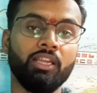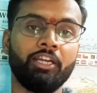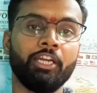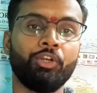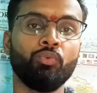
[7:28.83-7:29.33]

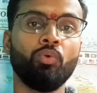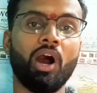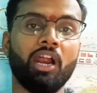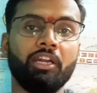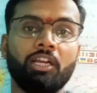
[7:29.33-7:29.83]
related
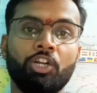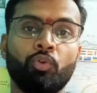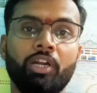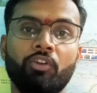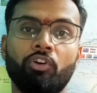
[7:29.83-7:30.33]
to
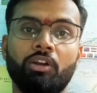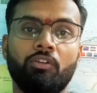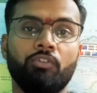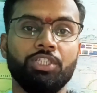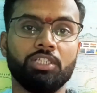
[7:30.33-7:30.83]
Article
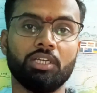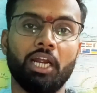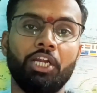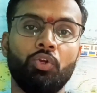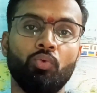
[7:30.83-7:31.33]
21, which
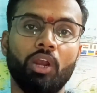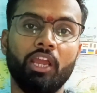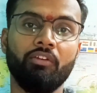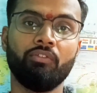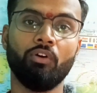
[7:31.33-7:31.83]
is right to
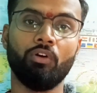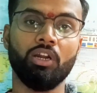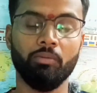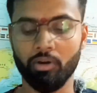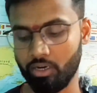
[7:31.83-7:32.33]
life
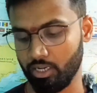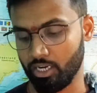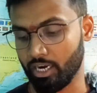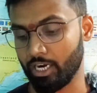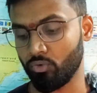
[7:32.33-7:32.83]
or
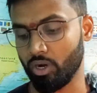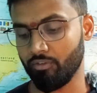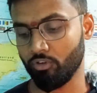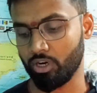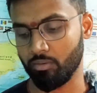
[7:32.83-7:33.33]
liberty, right to
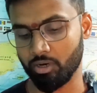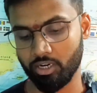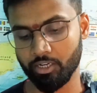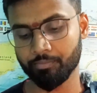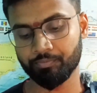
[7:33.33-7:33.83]
life or
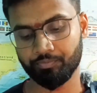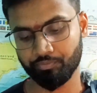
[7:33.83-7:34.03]
liberty,